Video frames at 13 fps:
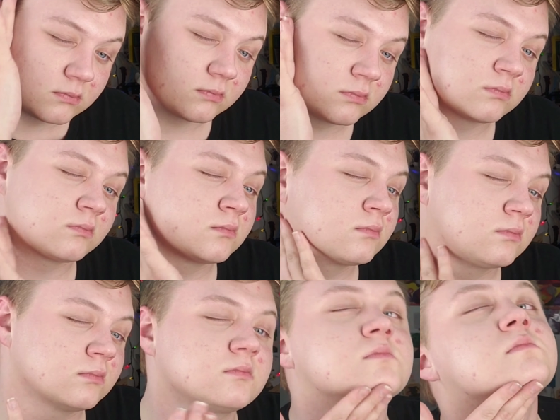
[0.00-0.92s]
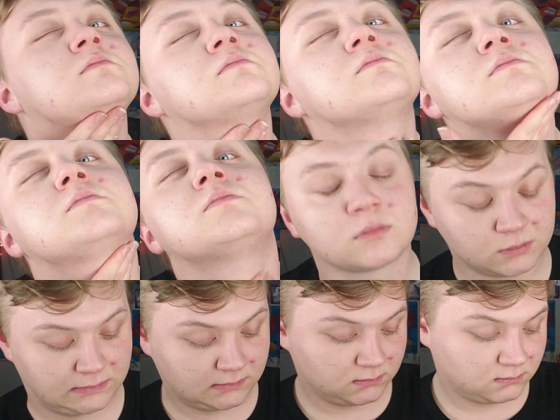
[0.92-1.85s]
Like, one full
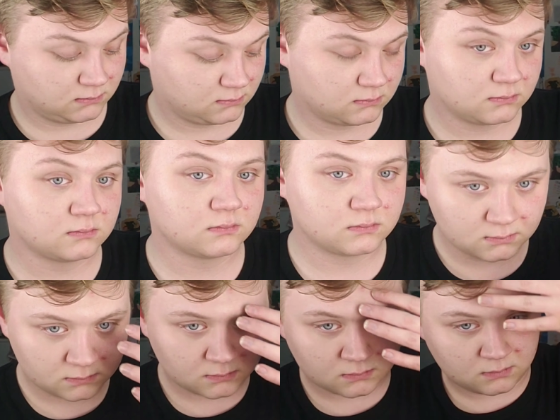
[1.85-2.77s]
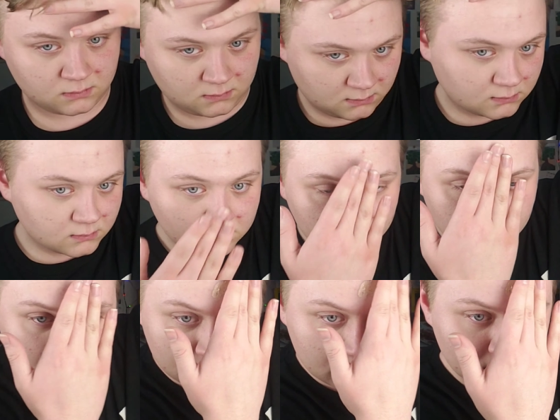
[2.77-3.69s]
year, one look the entire
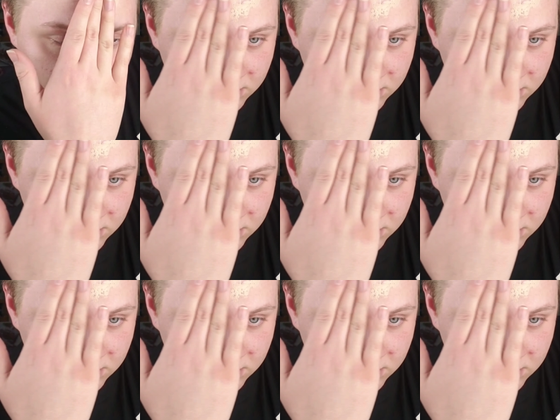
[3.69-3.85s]
year.